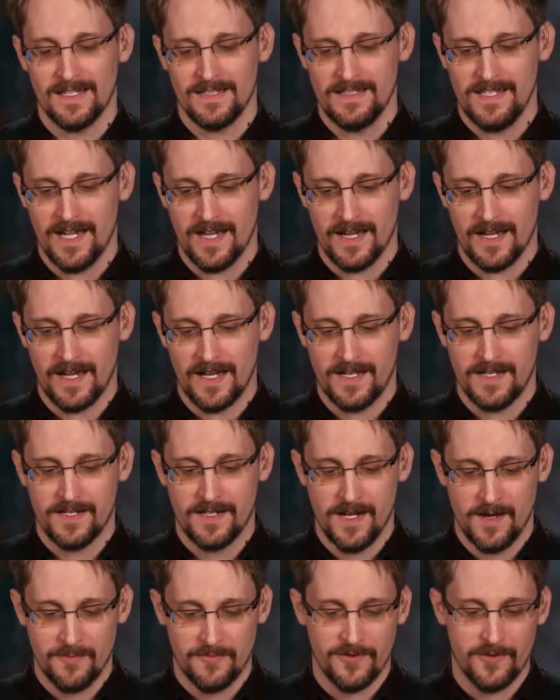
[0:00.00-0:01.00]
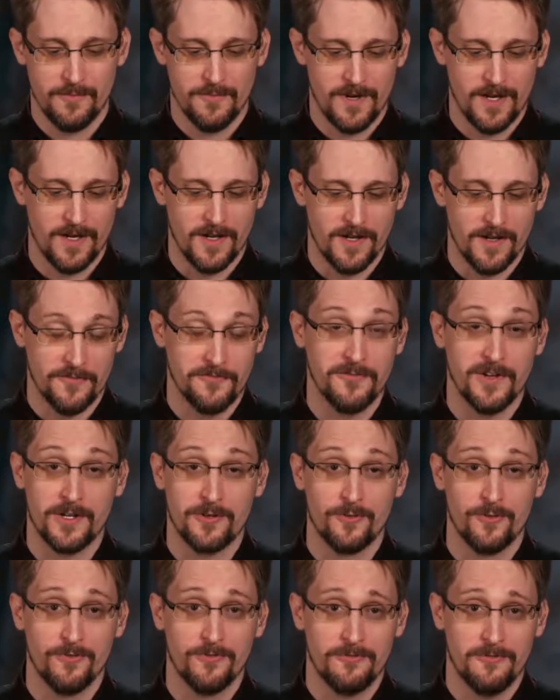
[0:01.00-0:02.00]
Yeah, I come from a
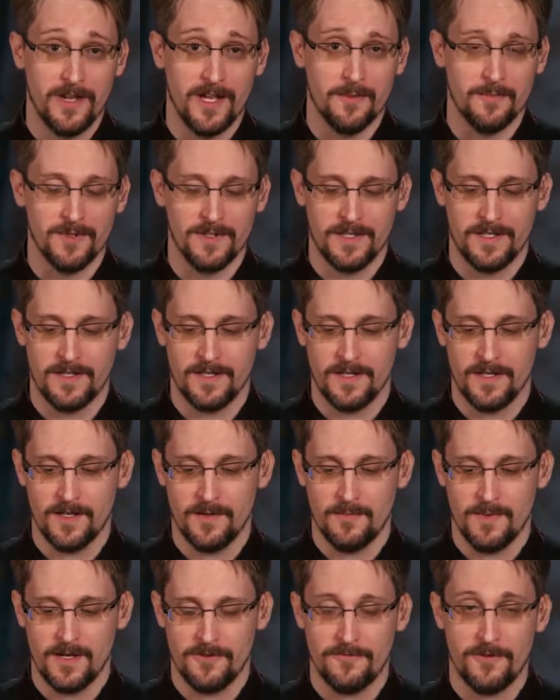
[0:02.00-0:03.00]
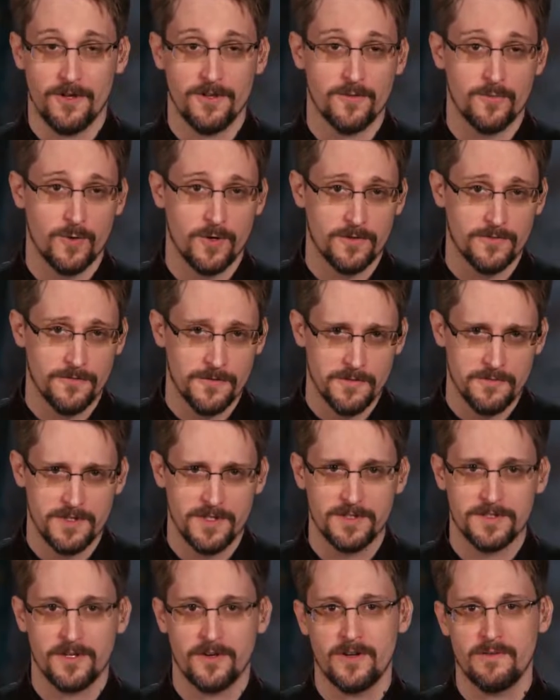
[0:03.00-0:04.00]
federal family. My father worked for the
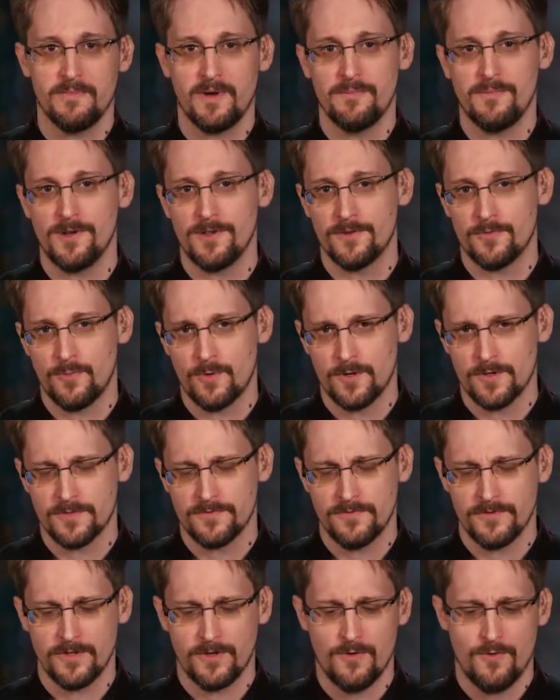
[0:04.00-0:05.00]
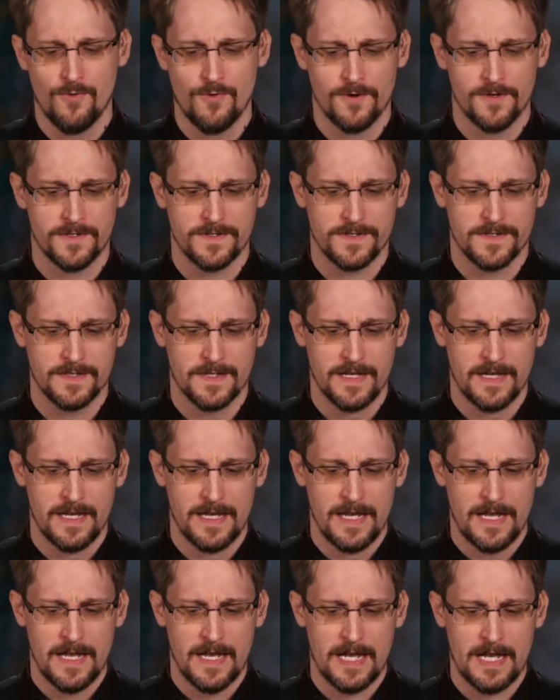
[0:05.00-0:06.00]
military, my mother works for the courts.
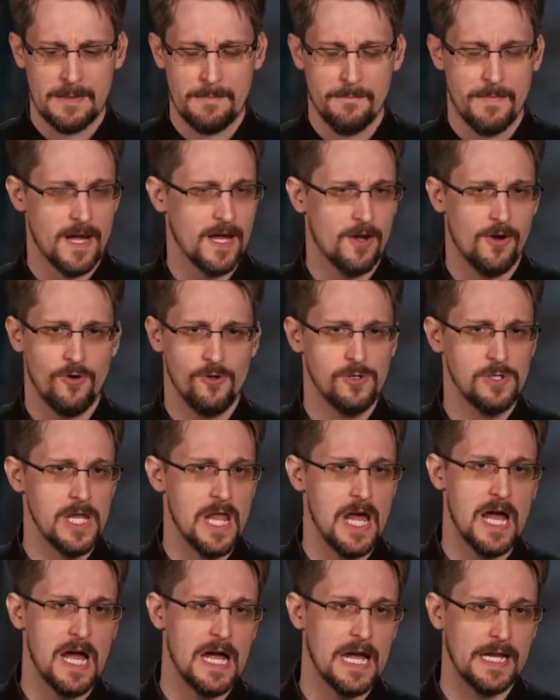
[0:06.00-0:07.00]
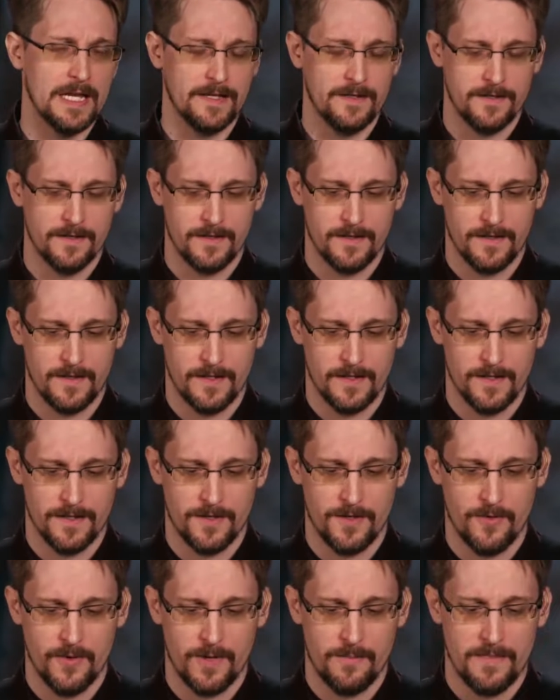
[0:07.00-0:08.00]
My whole line,
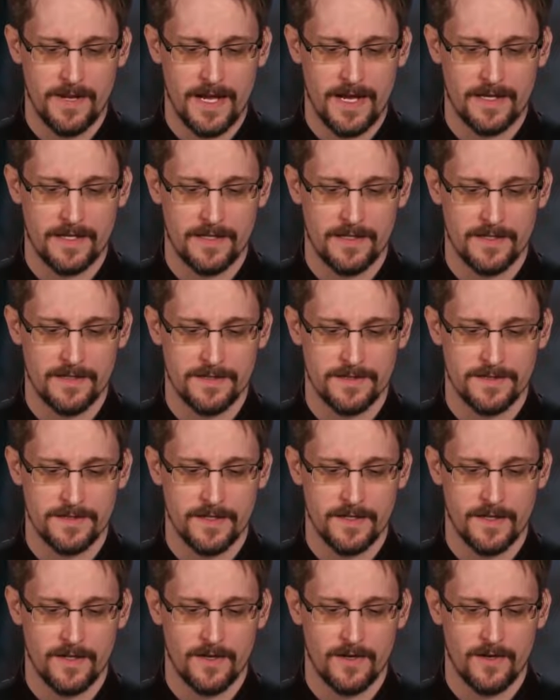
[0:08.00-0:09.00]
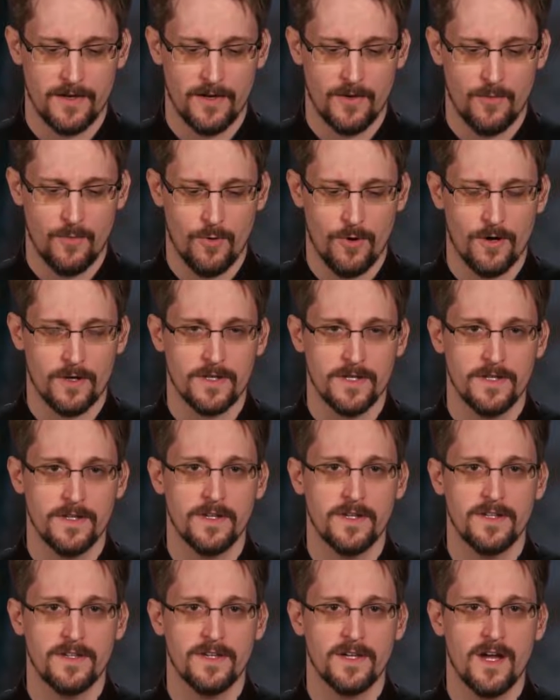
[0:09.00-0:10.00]
going back, has worked
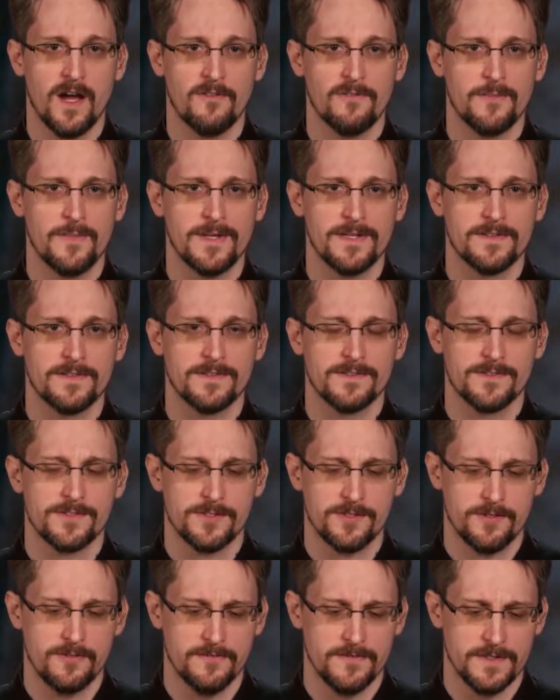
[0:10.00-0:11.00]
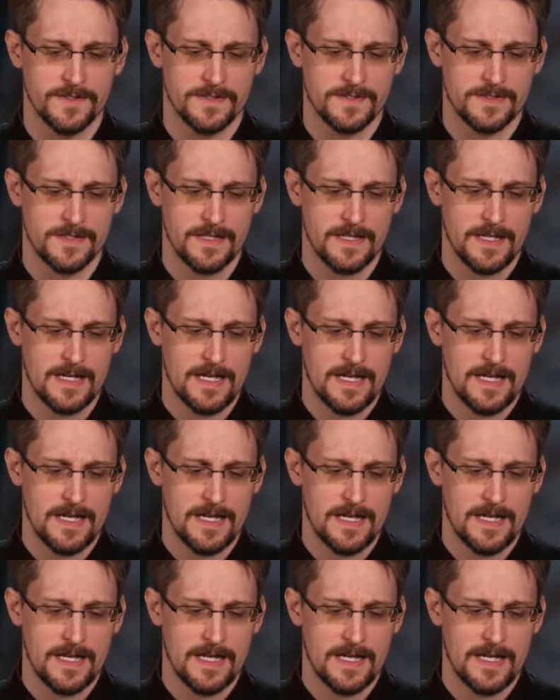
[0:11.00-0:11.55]
in the government service.